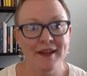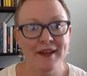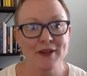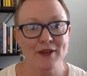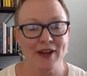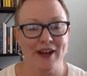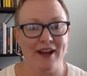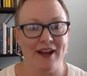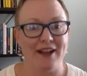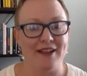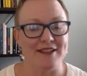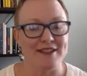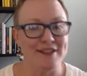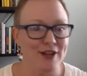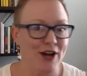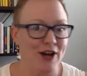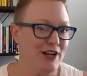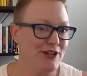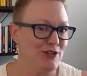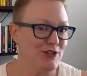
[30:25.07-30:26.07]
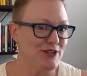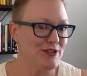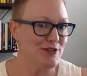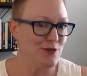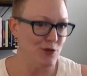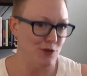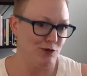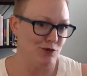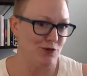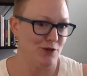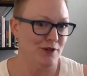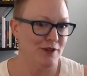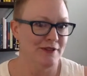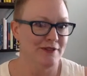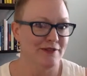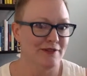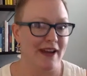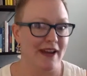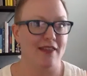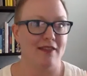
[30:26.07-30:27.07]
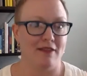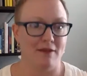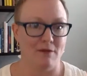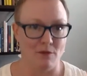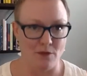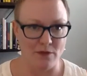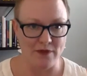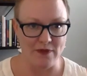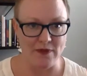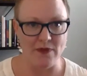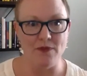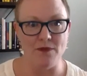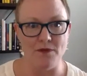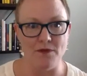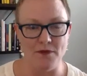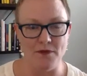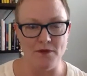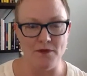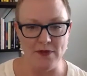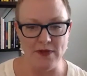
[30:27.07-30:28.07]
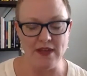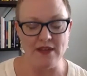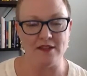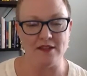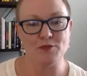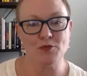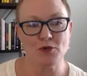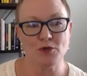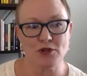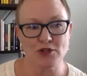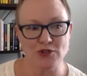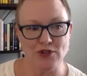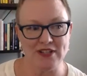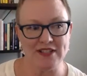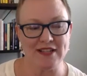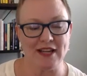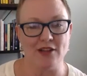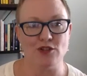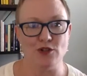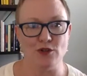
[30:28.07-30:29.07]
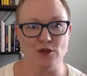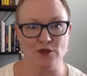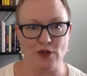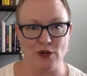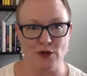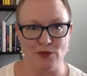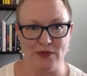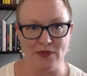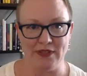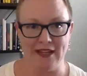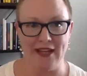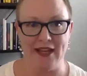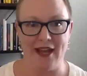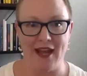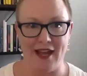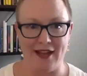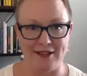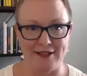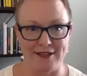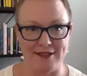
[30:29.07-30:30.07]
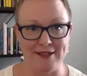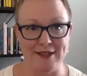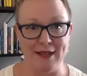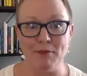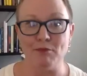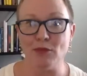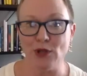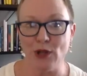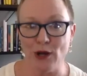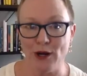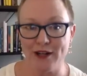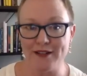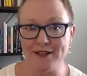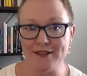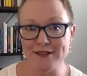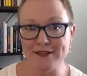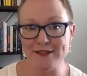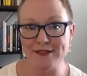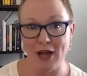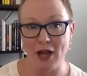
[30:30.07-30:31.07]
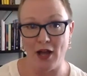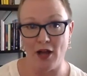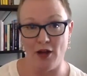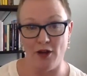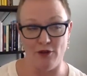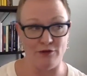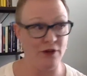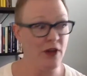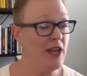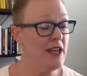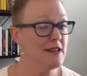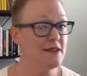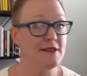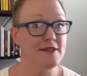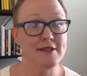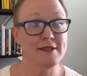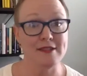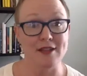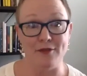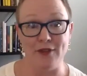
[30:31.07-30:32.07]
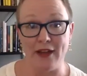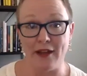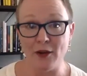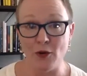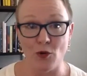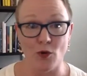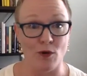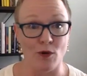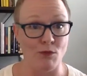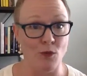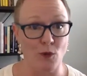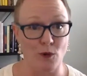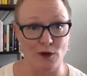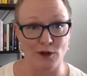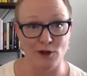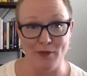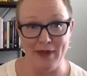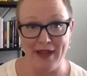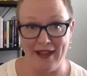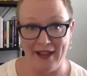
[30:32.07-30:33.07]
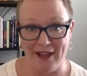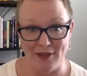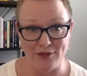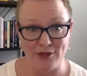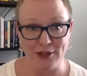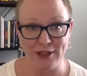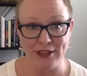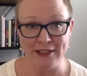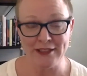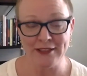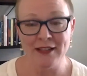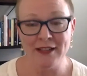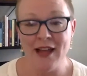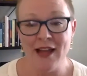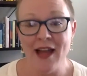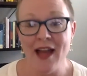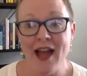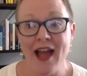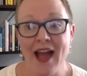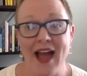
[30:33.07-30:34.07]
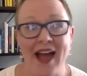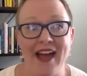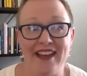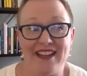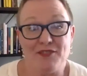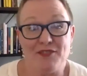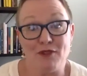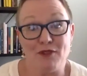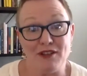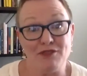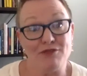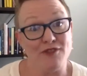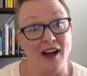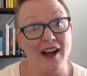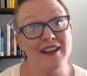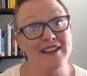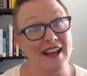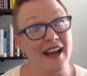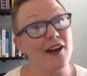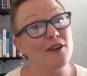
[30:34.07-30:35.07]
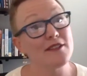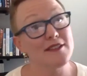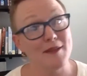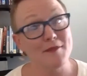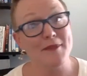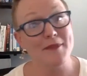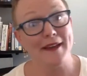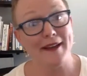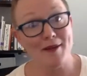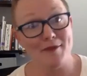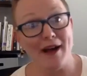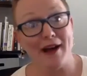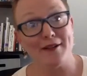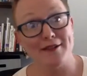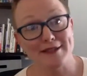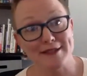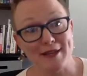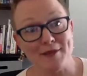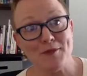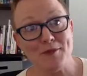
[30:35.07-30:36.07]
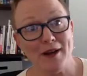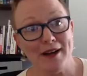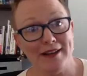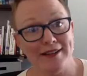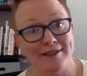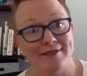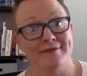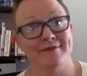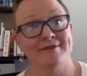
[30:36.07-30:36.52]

right? It's not just neutral, right? These portrait statues are really exemplars of civic or moral behavior. And if we find out something about someone